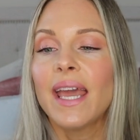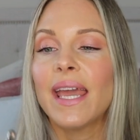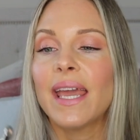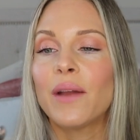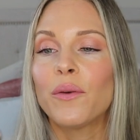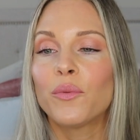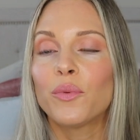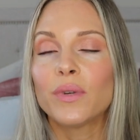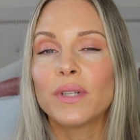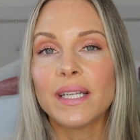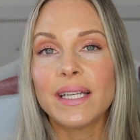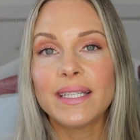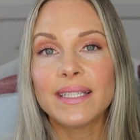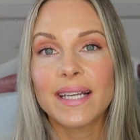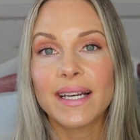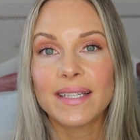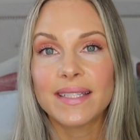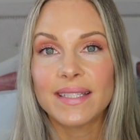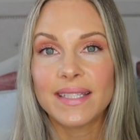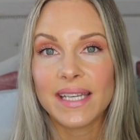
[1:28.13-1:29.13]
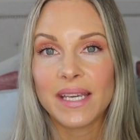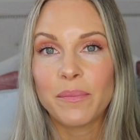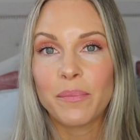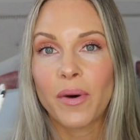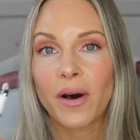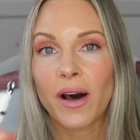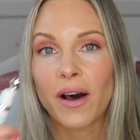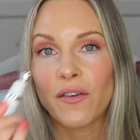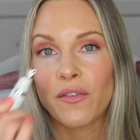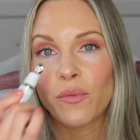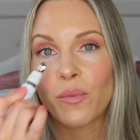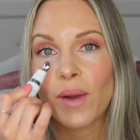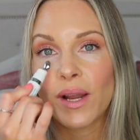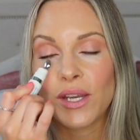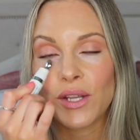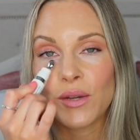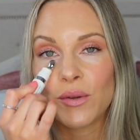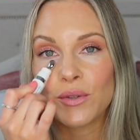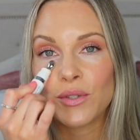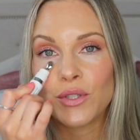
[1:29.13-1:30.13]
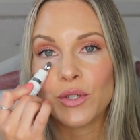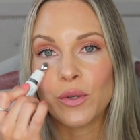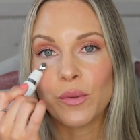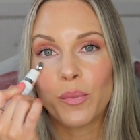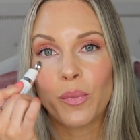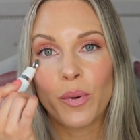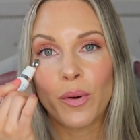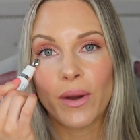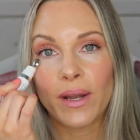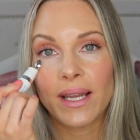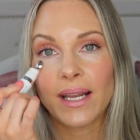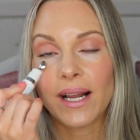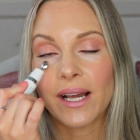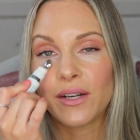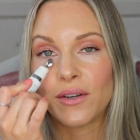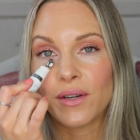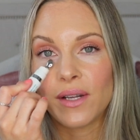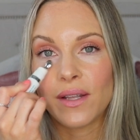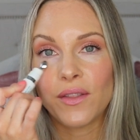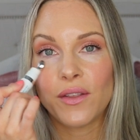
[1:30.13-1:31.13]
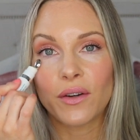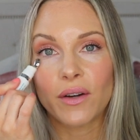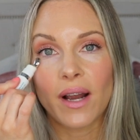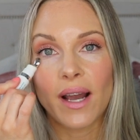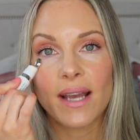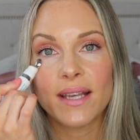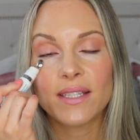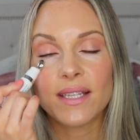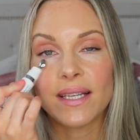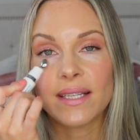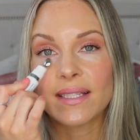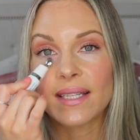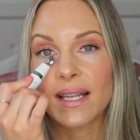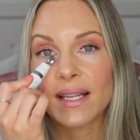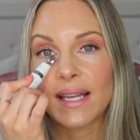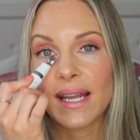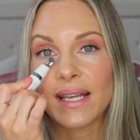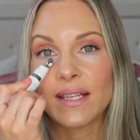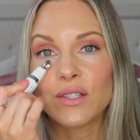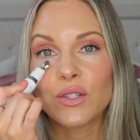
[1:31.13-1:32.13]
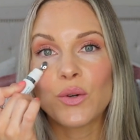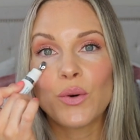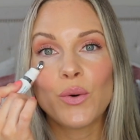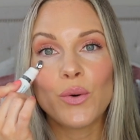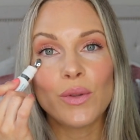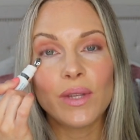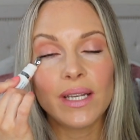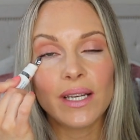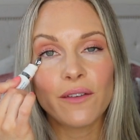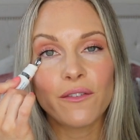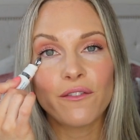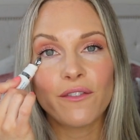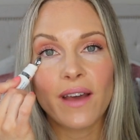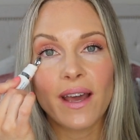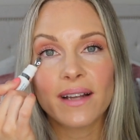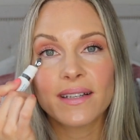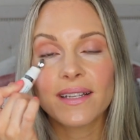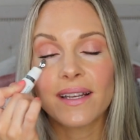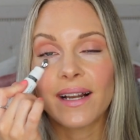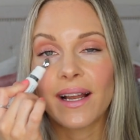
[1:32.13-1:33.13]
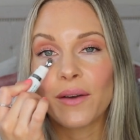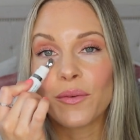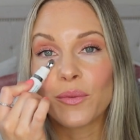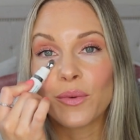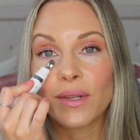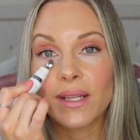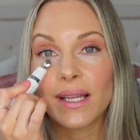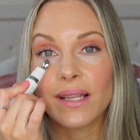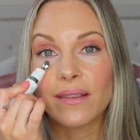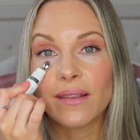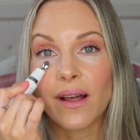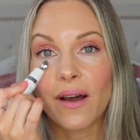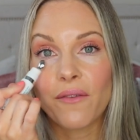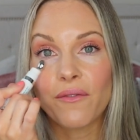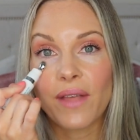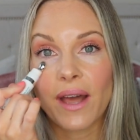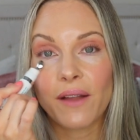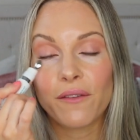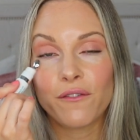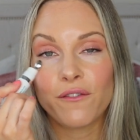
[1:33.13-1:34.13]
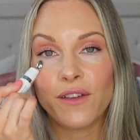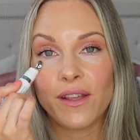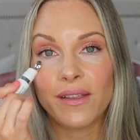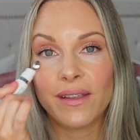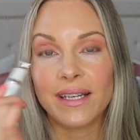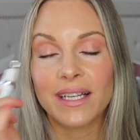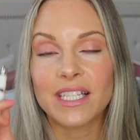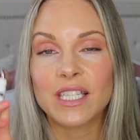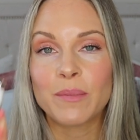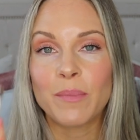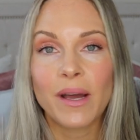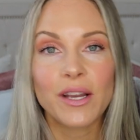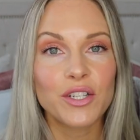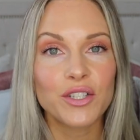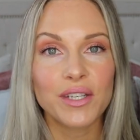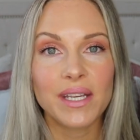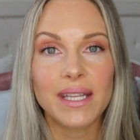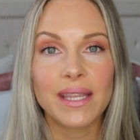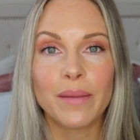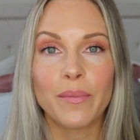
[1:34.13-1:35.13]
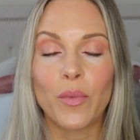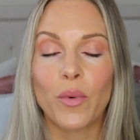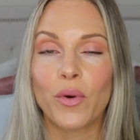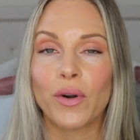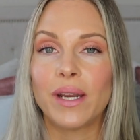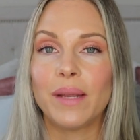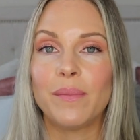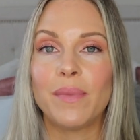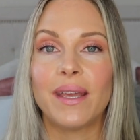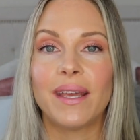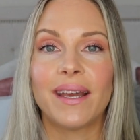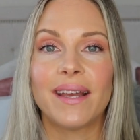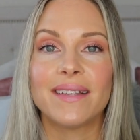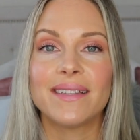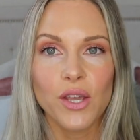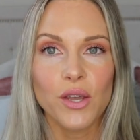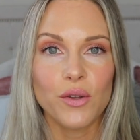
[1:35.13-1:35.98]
It really does depuff when you do put it underneath your eyes. It's a nice cooling effect, and I really love that feeling, especially in the morning, because